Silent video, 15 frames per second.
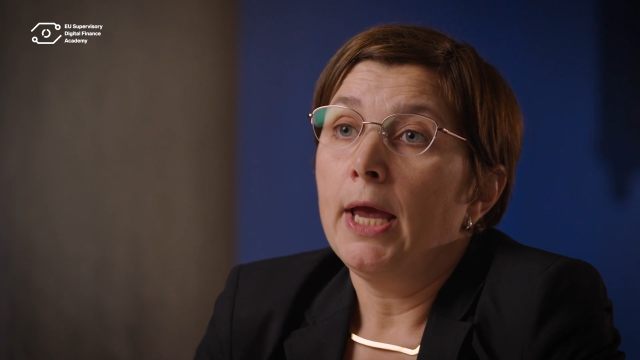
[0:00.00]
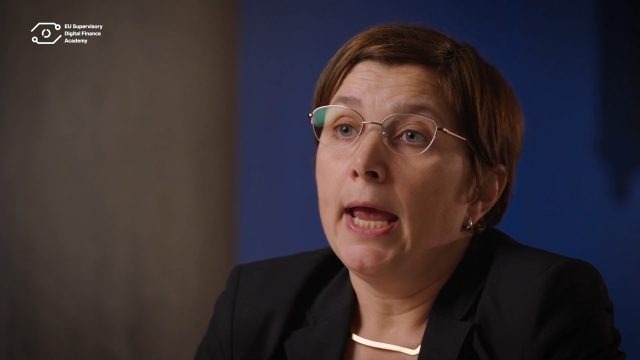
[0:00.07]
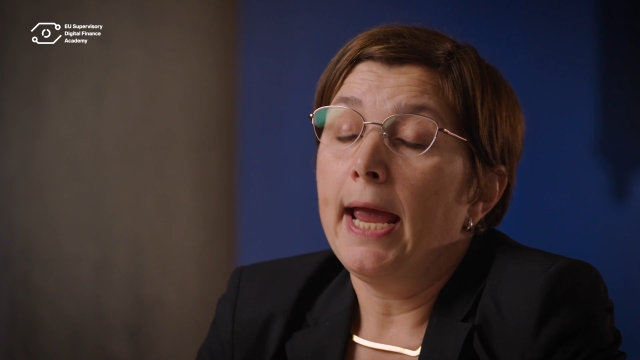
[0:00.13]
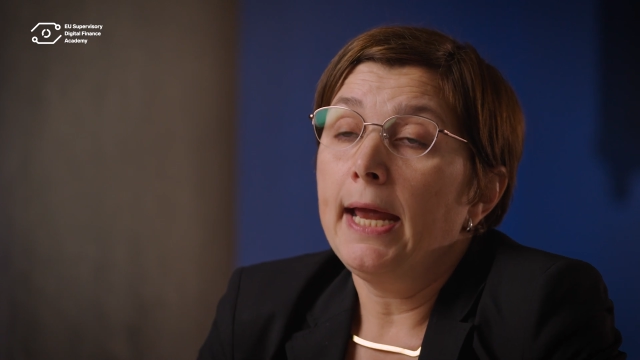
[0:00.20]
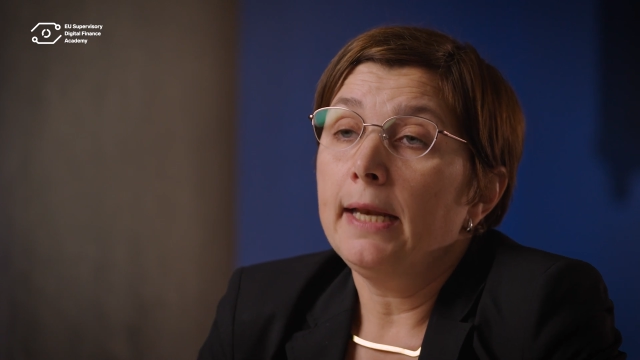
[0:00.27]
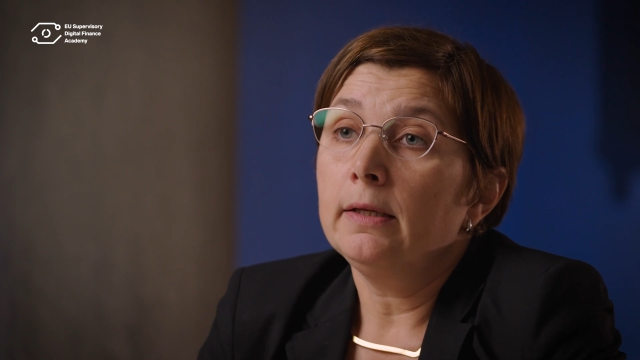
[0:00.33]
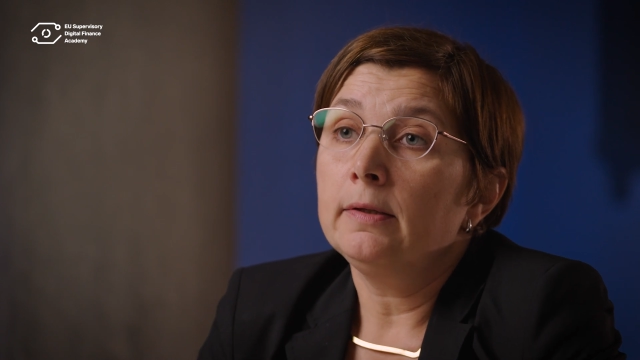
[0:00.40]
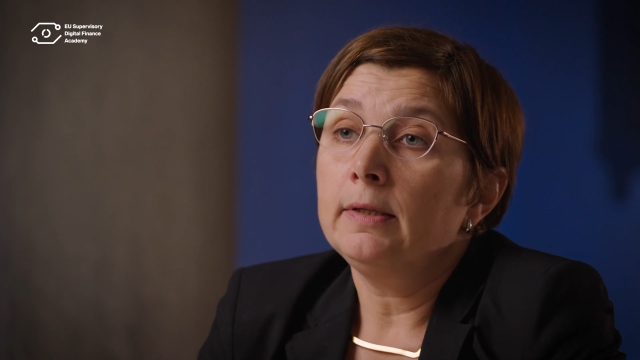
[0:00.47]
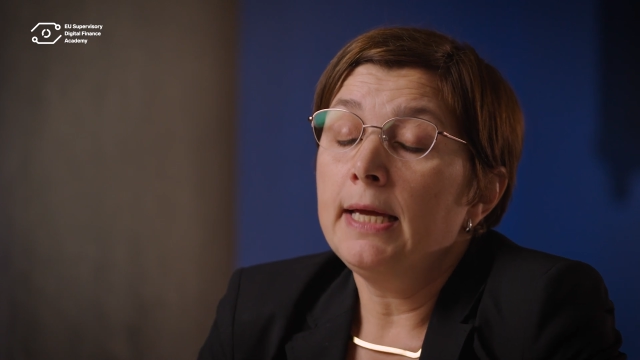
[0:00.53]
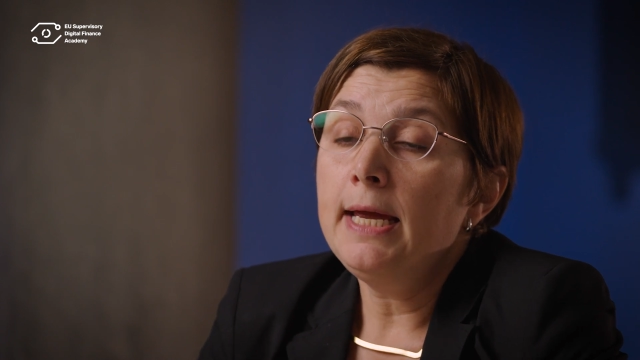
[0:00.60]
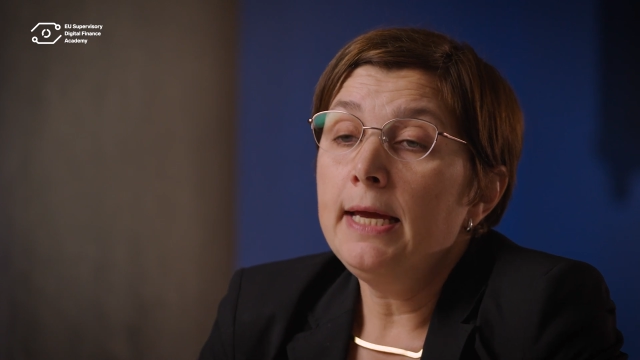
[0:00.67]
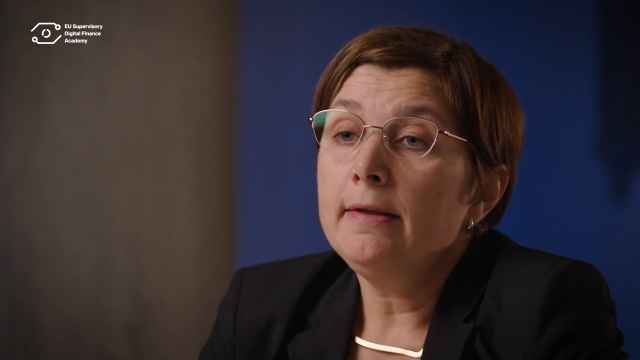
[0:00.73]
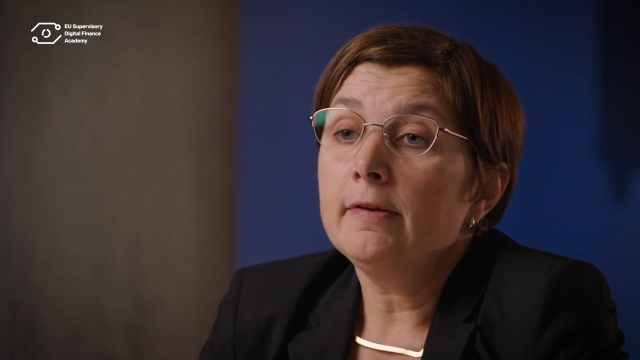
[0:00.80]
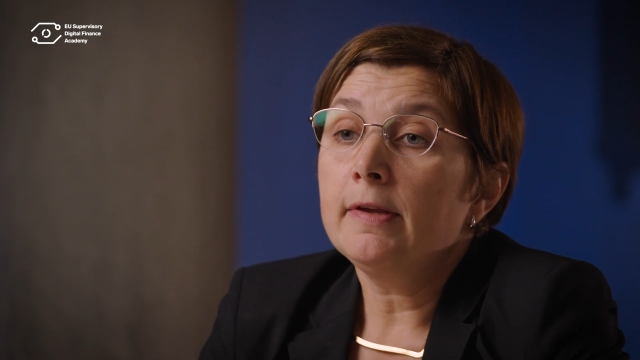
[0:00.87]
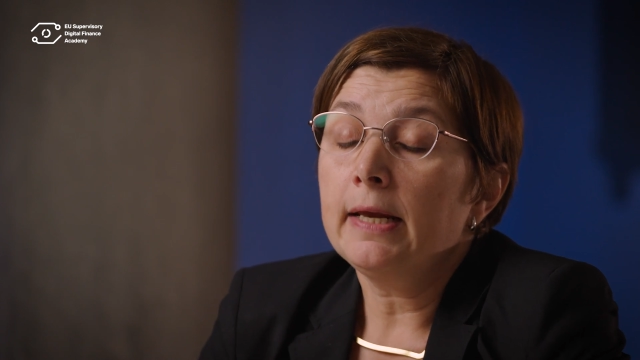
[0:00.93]
And
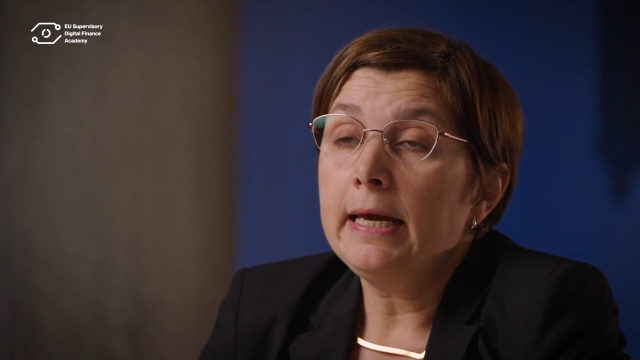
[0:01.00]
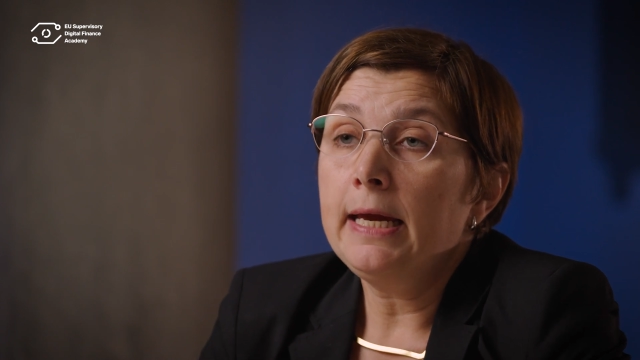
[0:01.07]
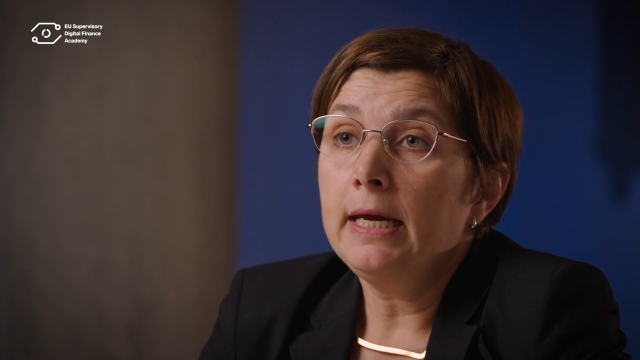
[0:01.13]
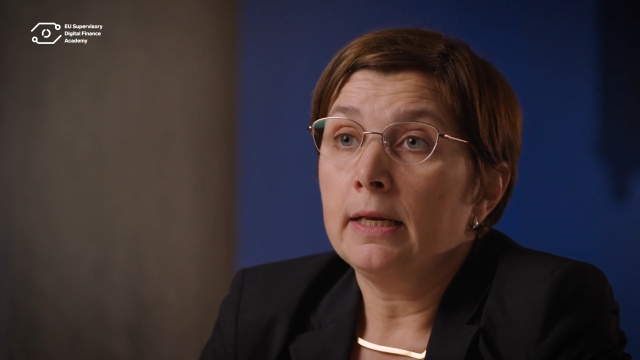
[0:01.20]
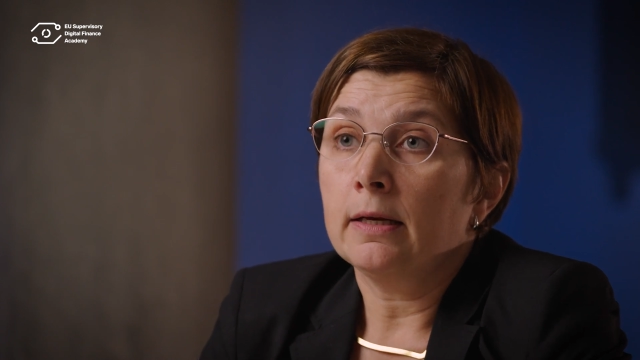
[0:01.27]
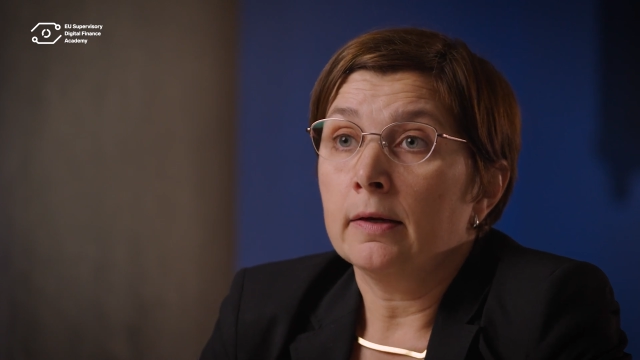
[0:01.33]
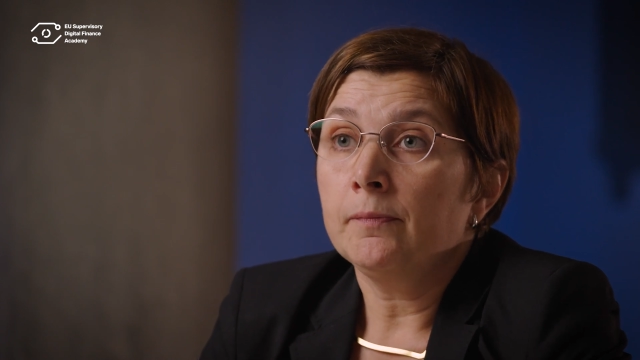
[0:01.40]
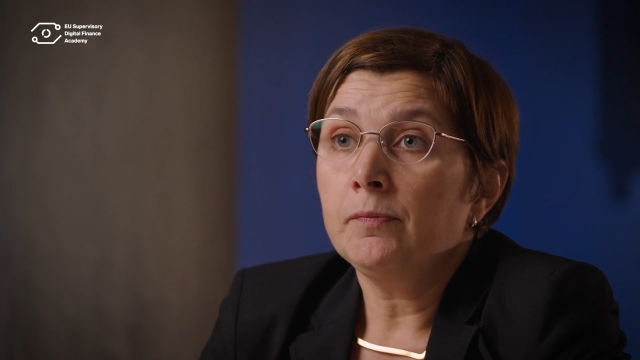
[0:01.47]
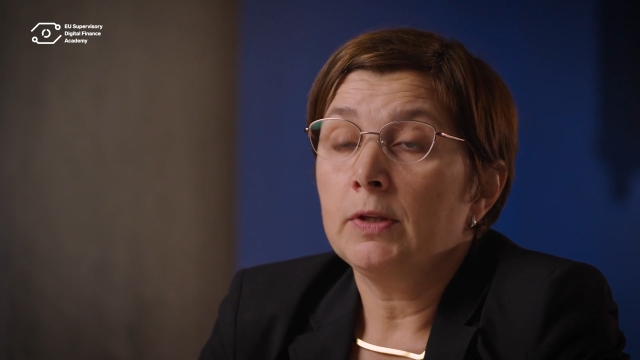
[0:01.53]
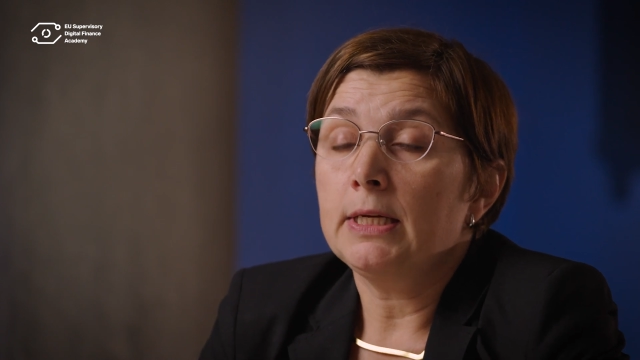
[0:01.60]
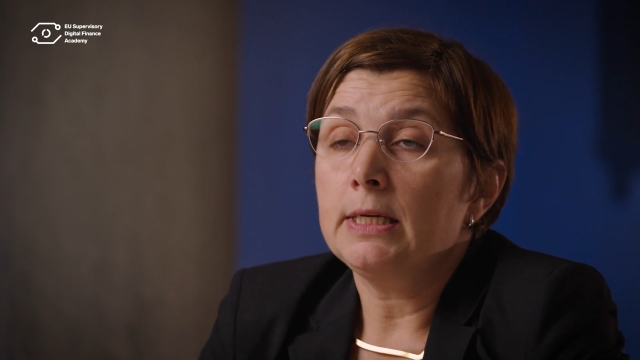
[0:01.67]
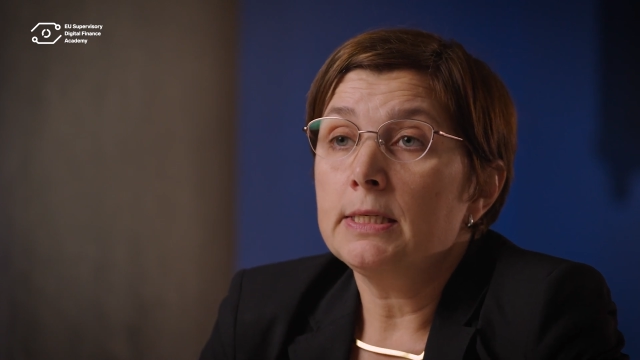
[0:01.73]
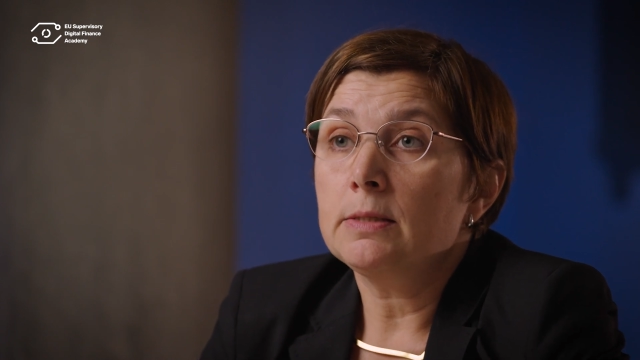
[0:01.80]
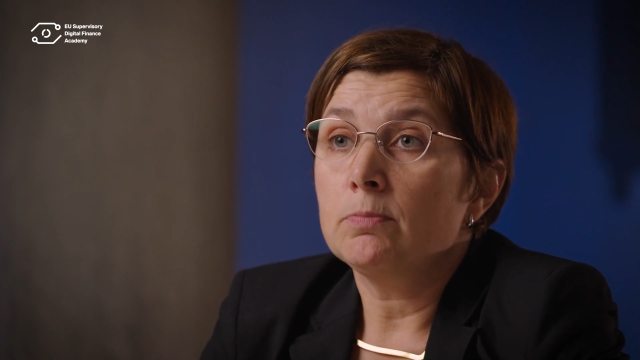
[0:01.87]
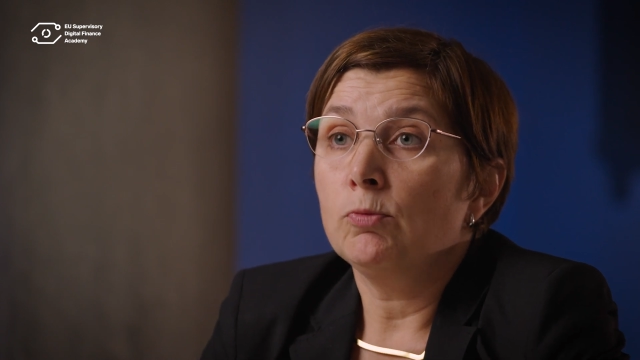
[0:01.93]
they train
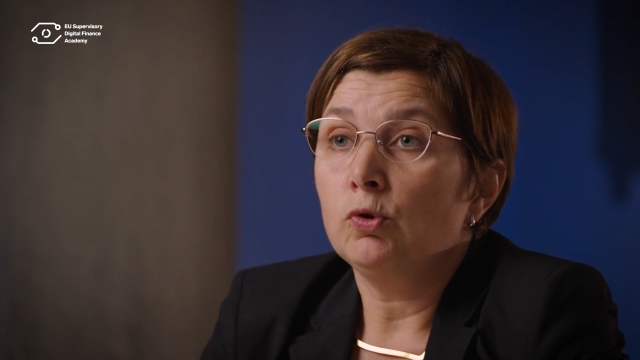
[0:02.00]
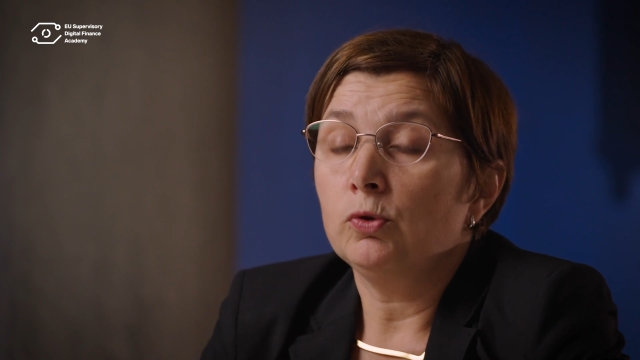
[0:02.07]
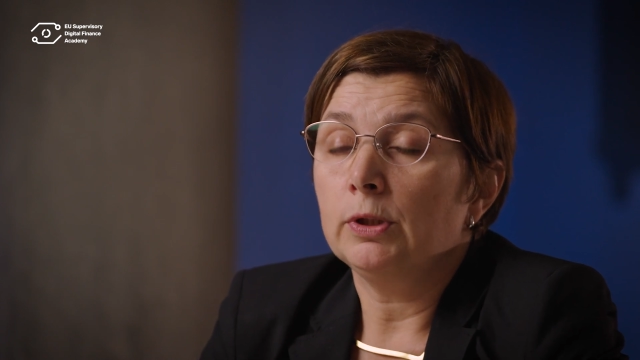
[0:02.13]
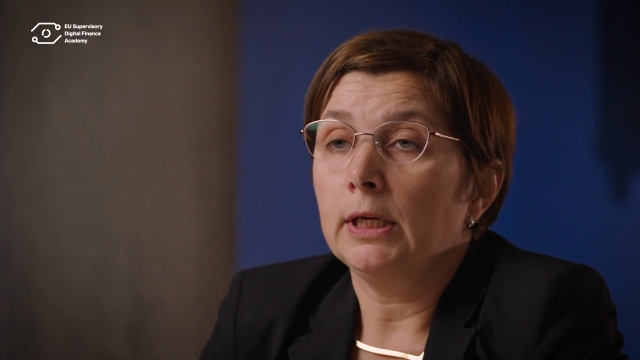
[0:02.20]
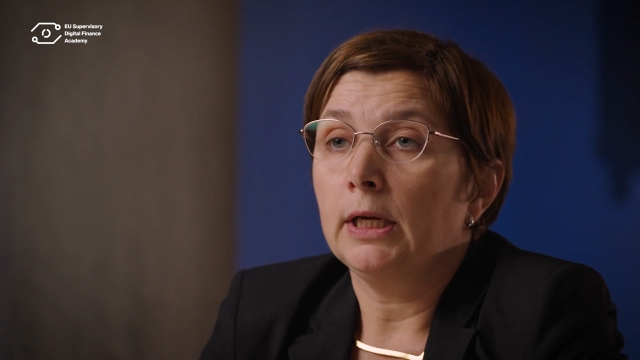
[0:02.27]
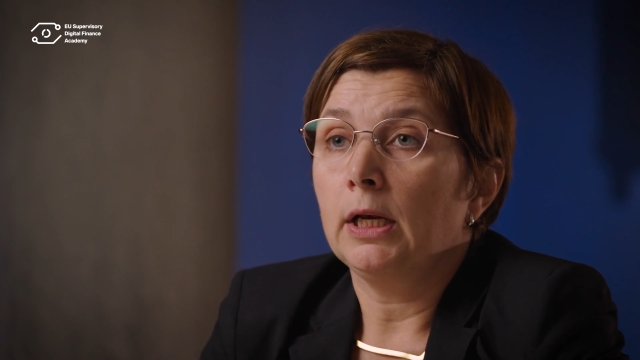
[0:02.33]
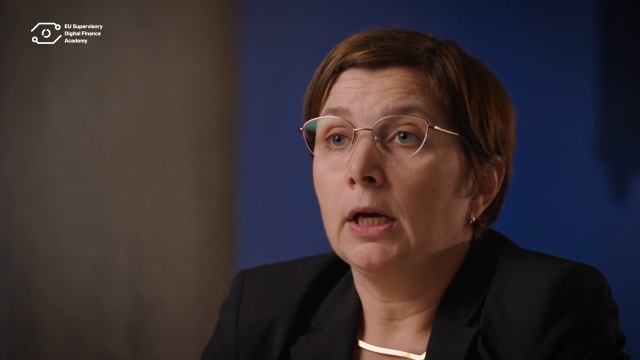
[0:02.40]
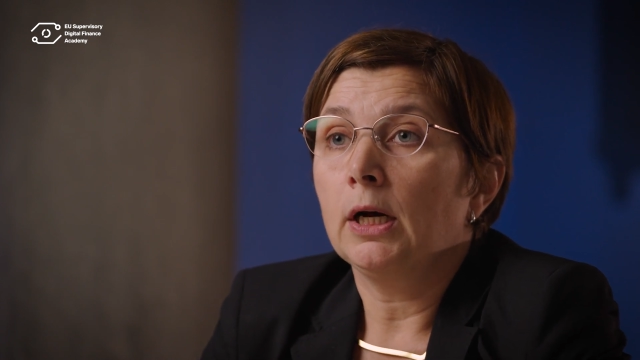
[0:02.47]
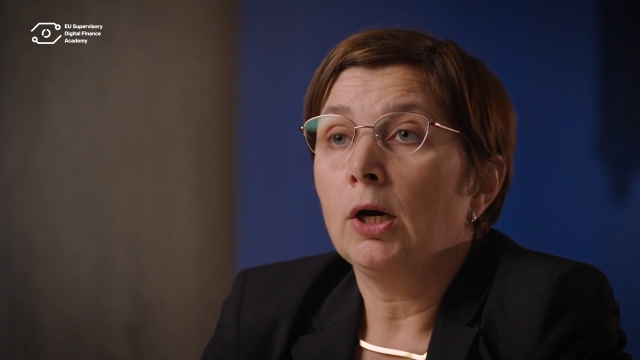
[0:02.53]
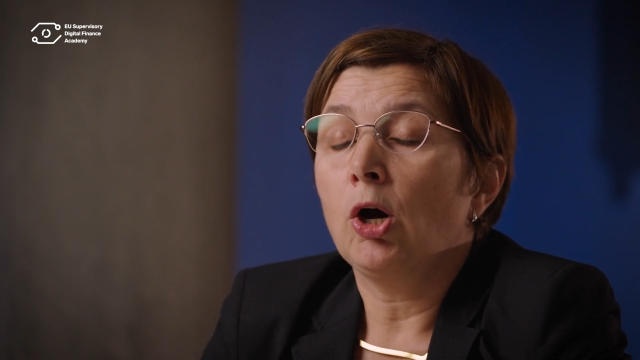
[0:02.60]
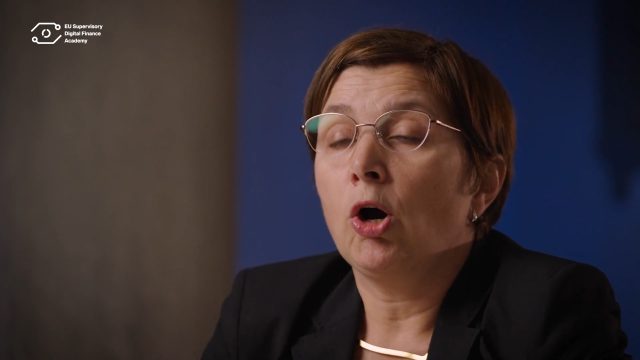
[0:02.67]
this model